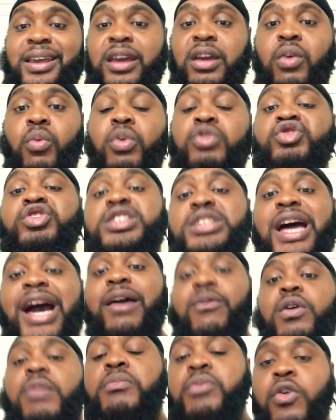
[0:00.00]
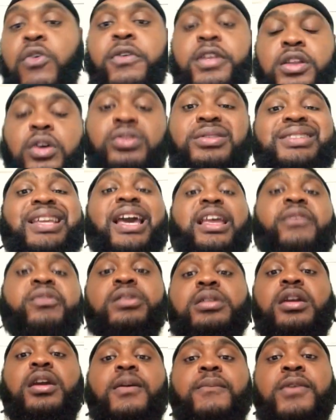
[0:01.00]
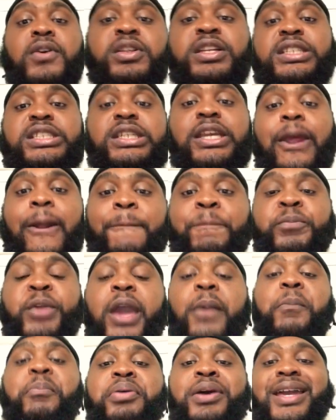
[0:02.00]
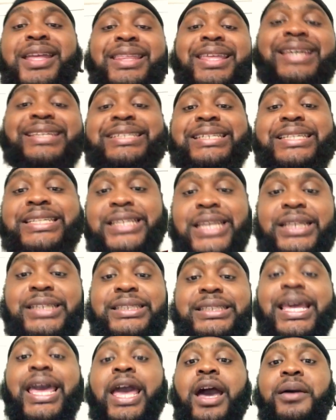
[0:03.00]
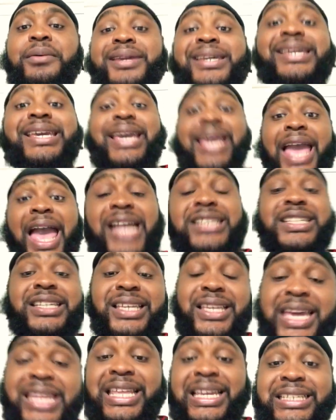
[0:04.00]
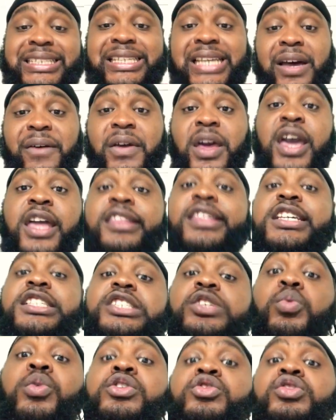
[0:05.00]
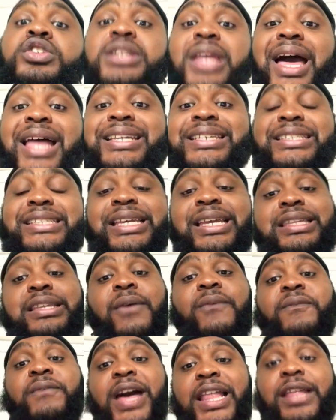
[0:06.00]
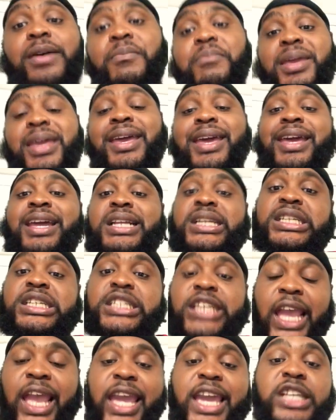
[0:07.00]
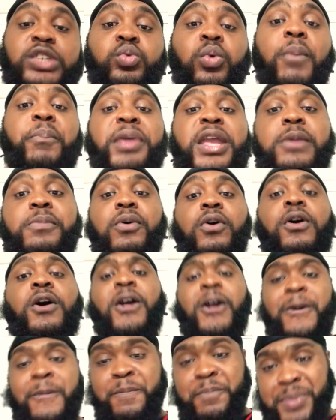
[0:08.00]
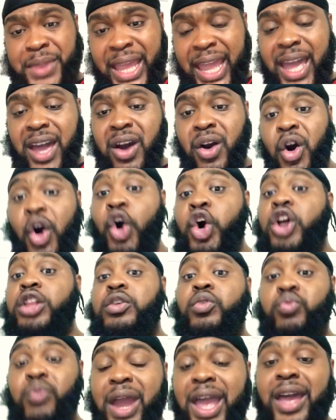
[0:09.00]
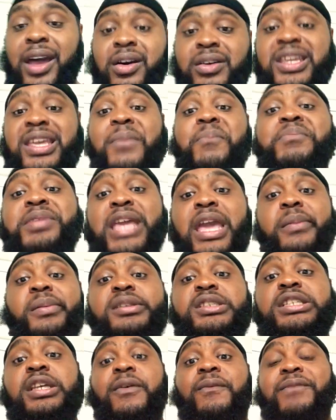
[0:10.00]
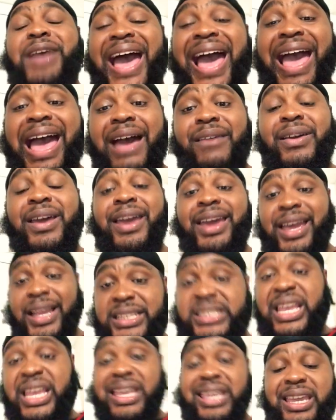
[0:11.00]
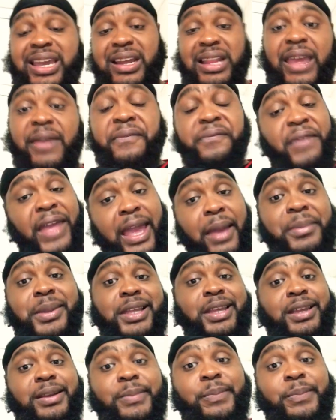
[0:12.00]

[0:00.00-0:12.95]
When you start removing those things from the community and putting in centers that help kids educate themselves, this is when you start to see development change when people now all around can be able to survive and take care of their family.